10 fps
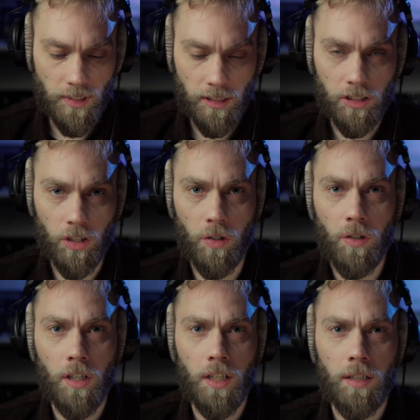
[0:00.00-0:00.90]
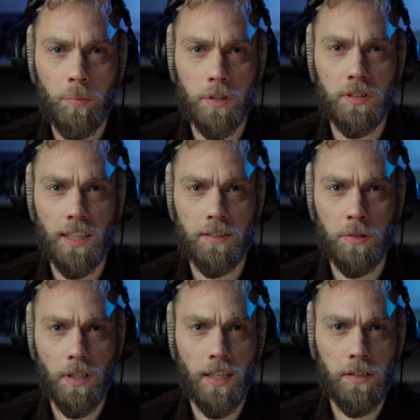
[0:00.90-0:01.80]
So put that
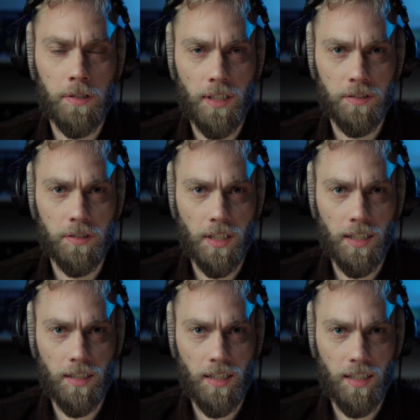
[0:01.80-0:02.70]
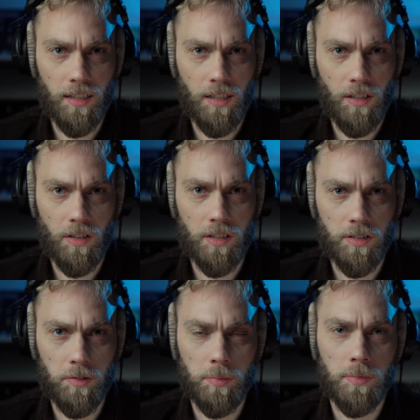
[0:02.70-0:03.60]
together and you get an
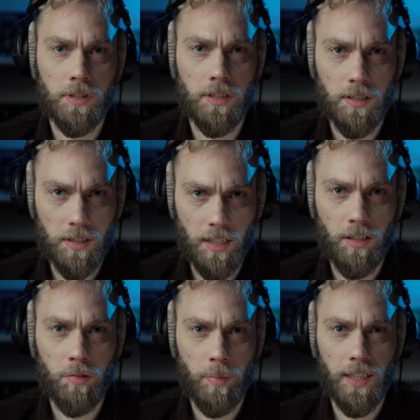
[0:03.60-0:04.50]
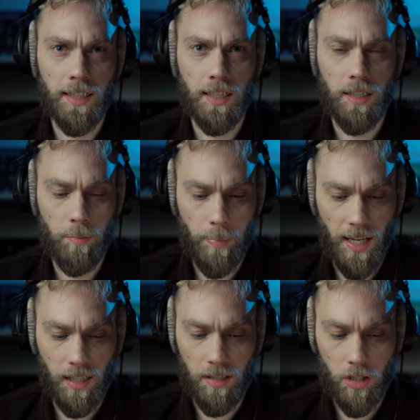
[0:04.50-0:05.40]
awesome sound making
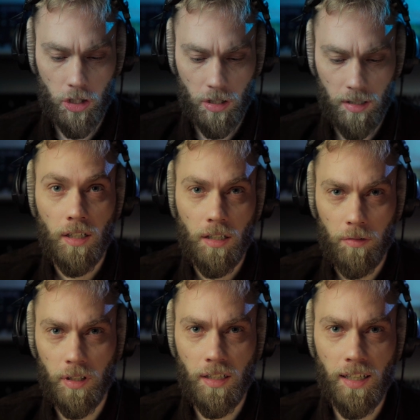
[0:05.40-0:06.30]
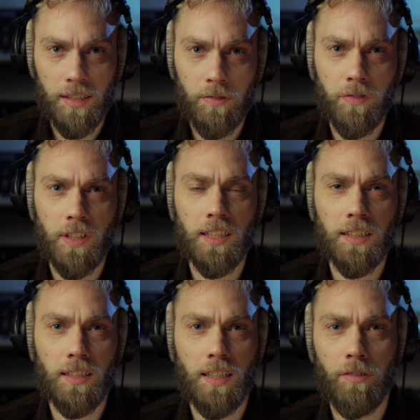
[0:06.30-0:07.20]
package. One last
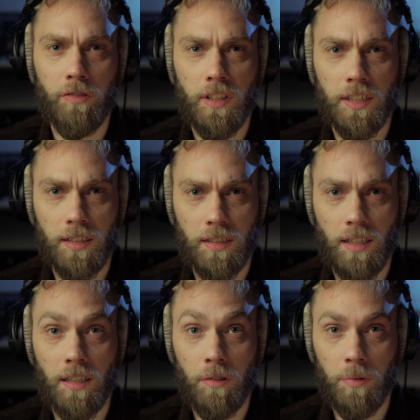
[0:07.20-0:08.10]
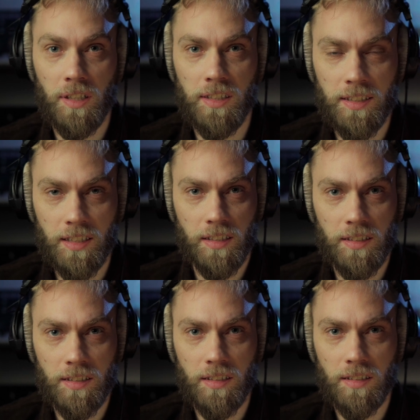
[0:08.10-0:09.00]
thing I think that really
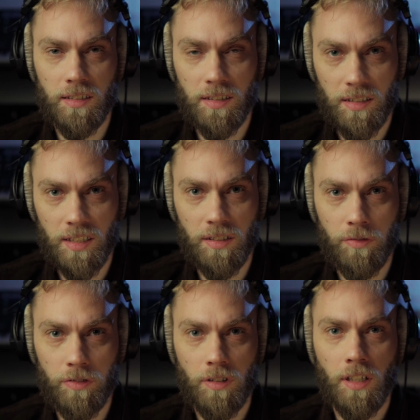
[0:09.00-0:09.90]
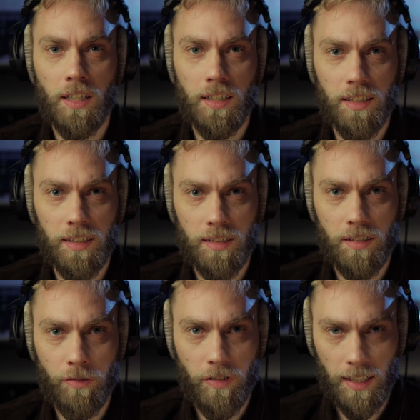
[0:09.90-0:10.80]
sells this synth is
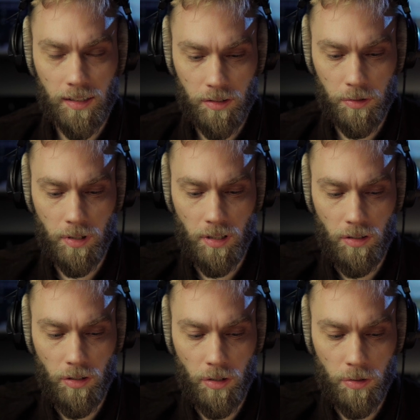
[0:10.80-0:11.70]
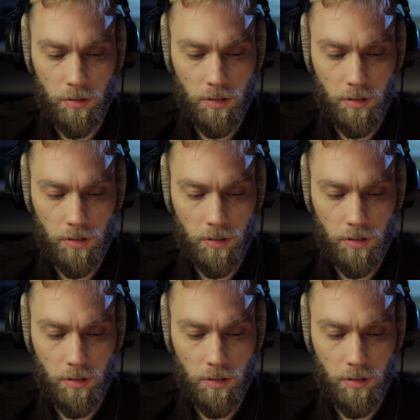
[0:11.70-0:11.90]
the fact that you can load